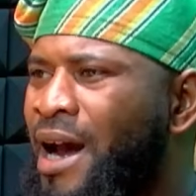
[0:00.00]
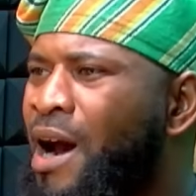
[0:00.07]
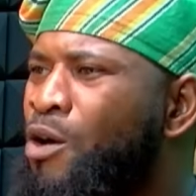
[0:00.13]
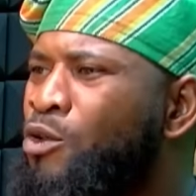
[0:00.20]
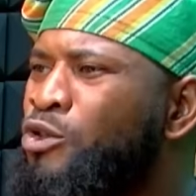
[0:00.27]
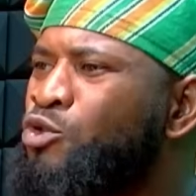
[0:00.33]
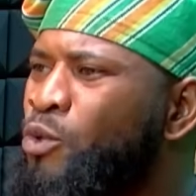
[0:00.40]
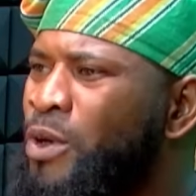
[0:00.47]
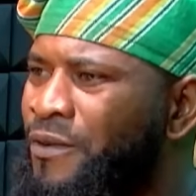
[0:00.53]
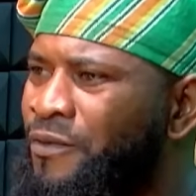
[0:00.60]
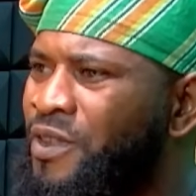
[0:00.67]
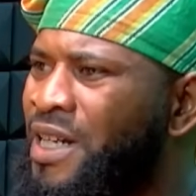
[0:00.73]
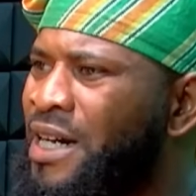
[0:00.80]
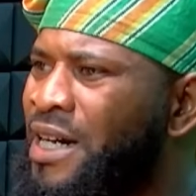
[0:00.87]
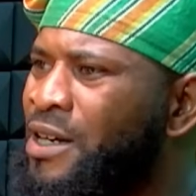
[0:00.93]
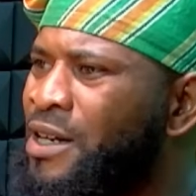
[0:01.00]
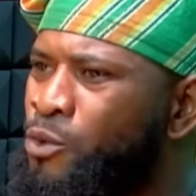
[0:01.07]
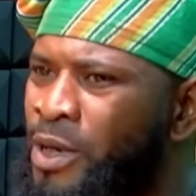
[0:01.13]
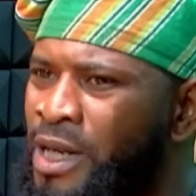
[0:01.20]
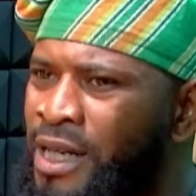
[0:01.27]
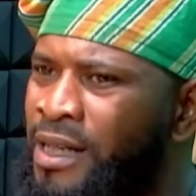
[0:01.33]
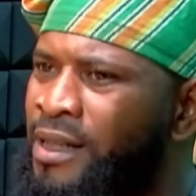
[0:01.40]
How swift and
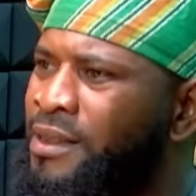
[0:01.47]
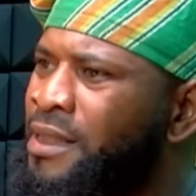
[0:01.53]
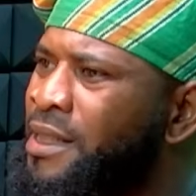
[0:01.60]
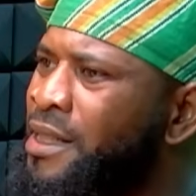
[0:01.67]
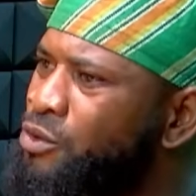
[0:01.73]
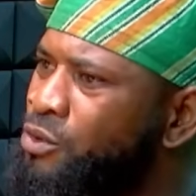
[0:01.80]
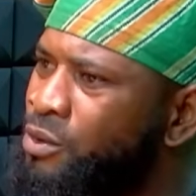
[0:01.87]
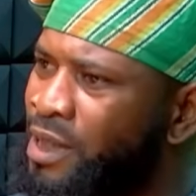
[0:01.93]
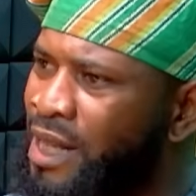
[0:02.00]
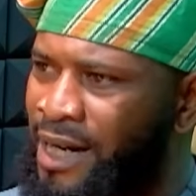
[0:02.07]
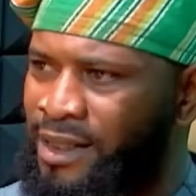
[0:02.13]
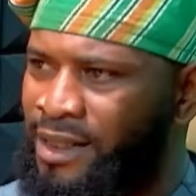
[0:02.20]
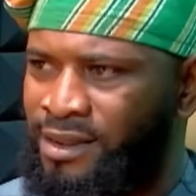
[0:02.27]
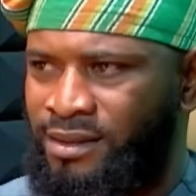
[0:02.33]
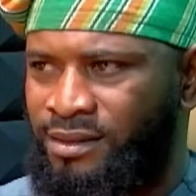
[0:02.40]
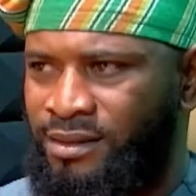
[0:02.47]
quick did he do that?